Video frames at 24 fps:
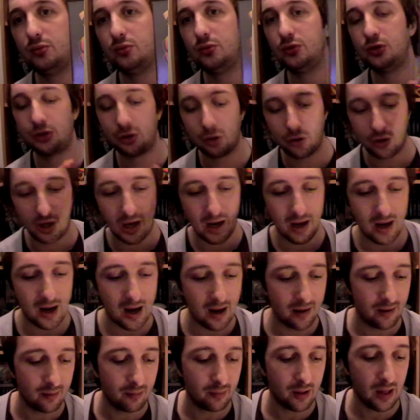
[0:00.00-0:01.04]
So
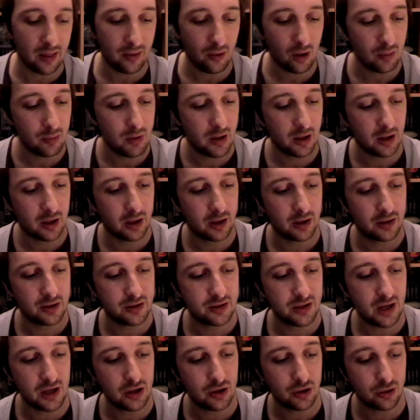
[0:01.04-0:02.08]
I thought I'd make a
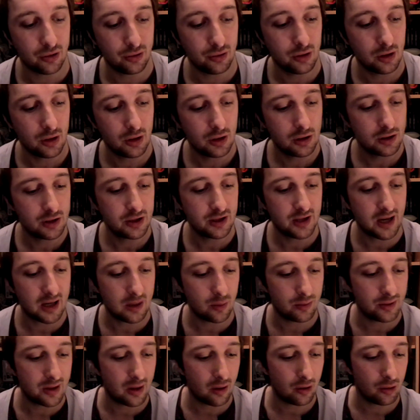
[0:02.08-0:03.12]
concession to get
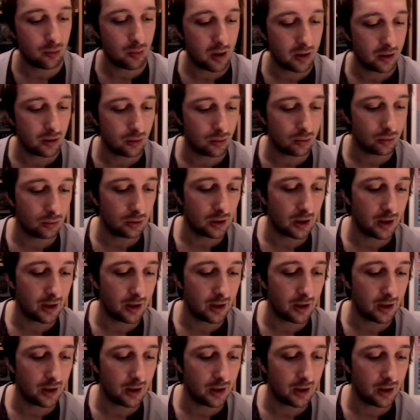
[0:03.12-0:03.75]
it without the manual,